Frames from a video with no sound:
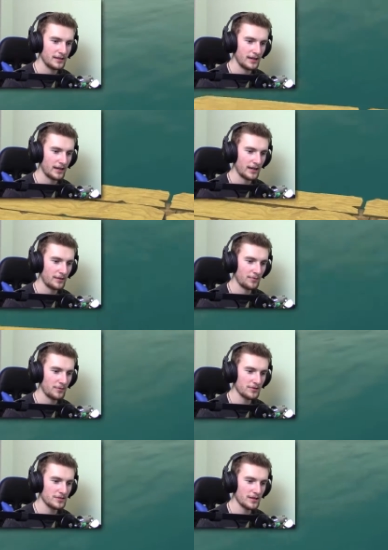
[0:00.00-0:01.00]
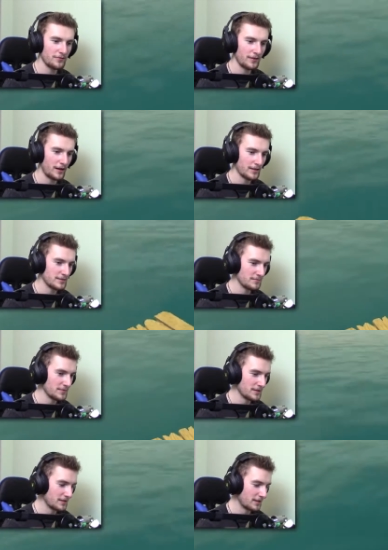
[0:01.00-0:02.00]
I got even more stuff.
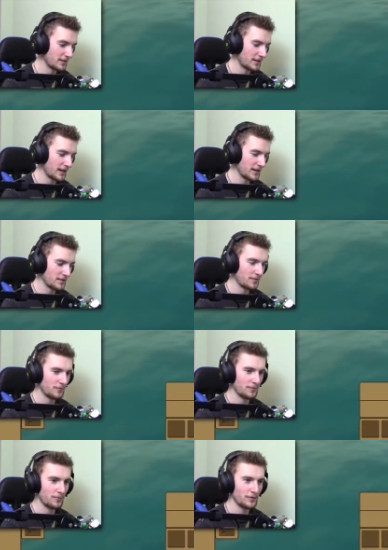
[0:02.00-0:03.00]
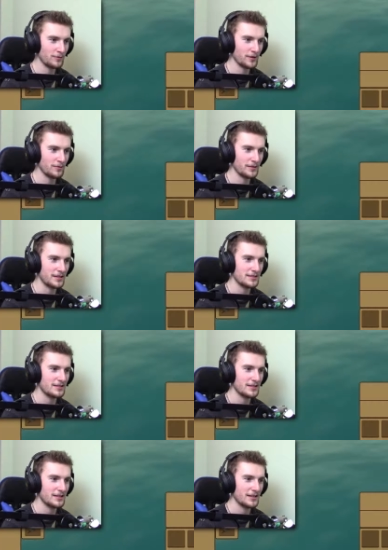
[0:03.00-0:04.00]
Awesome. Okay, what do I do with
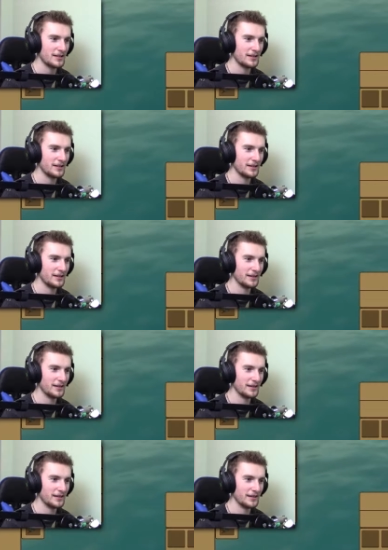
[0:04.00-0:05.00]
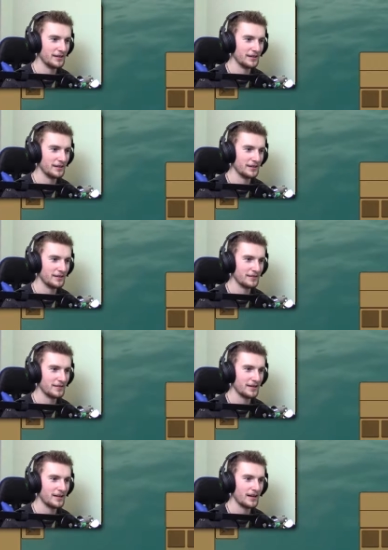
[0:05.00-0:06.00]
this? Uh, uh
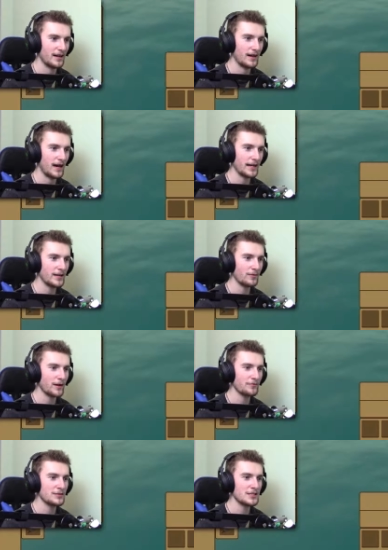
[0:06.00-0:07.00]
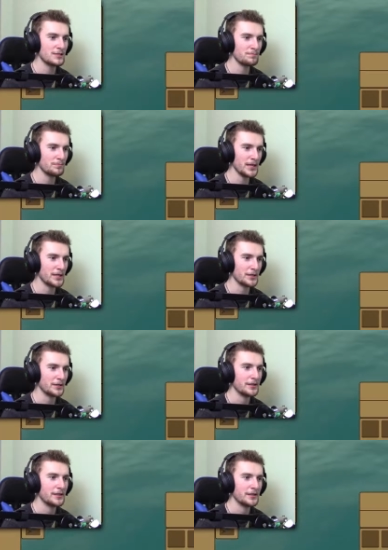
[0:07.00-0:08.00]
I can craft a
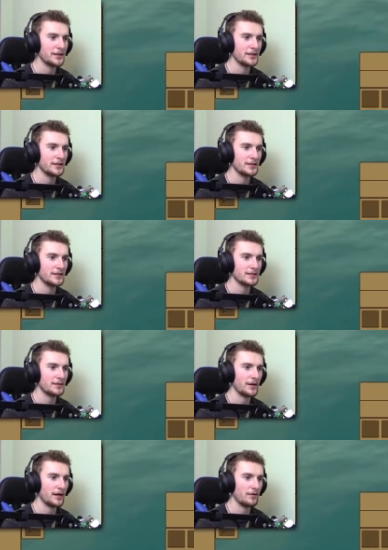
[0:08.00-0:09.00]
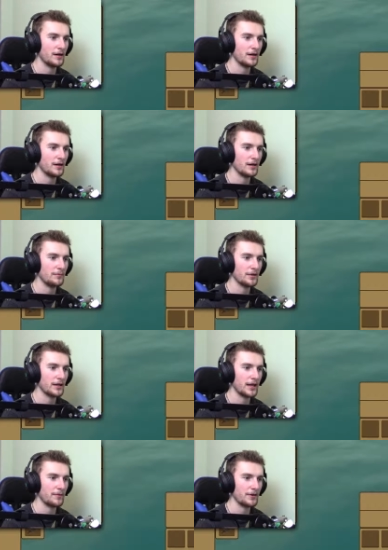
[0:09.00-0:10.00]
spear somehow. Uh,
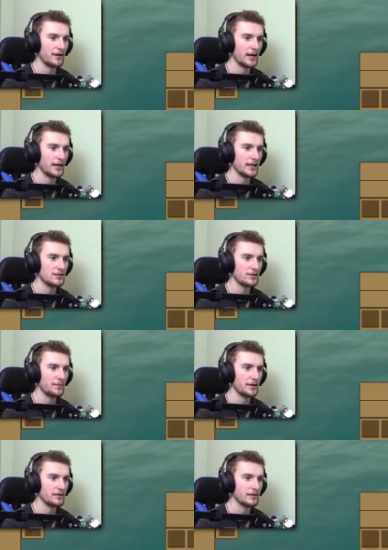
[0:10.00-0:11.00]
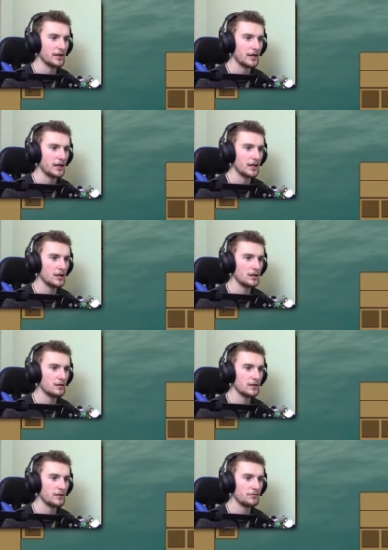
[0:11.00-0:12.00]
building hammer, I need scrap metal. All
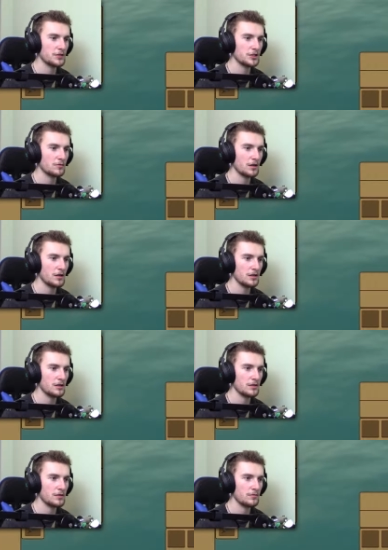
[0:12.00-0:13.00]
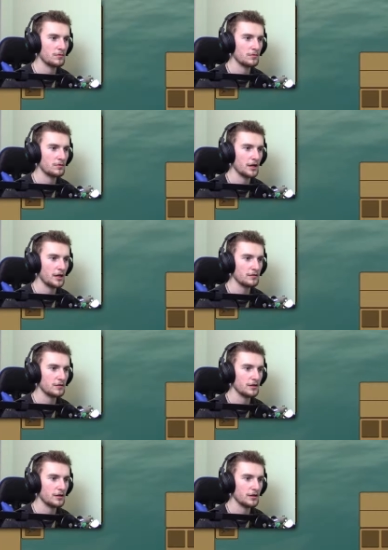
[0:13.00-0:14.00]
right, fishing rod, I need that.
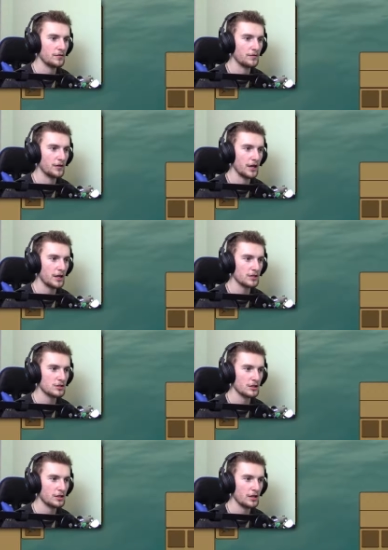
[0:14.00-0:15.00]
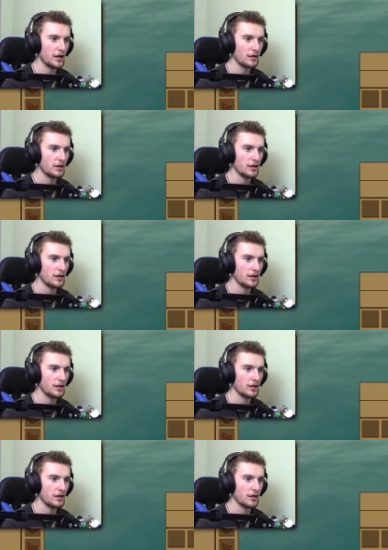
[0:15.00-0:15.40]
Uh, an axe, I need that.